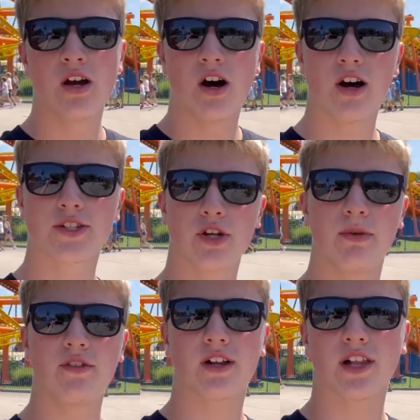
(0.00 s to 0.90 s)
Also, a
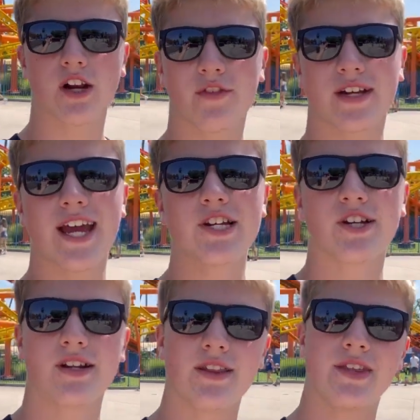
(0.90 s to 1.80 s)
bit of a
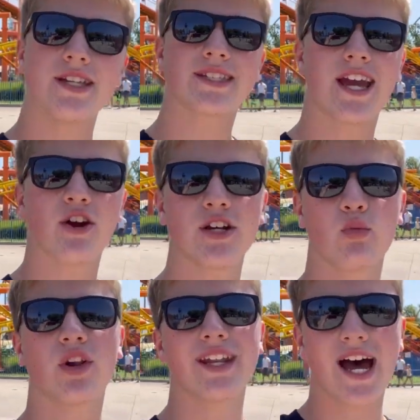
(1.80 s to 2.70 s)
clarification. This area
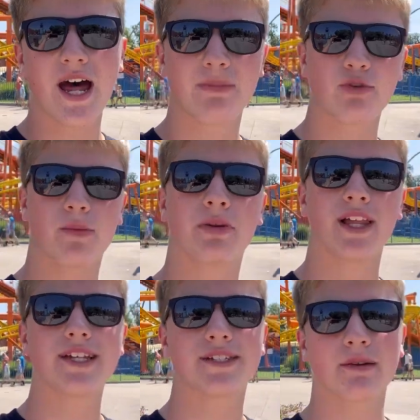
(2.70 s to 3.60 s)
will not be
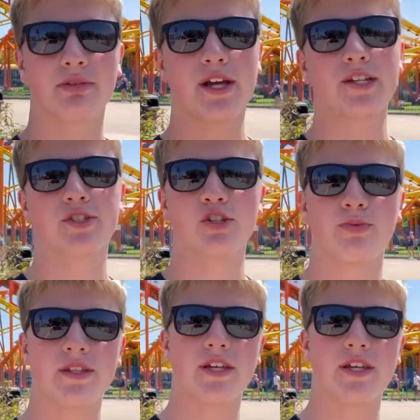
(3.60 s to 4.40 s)
replacing Planet Snoopy.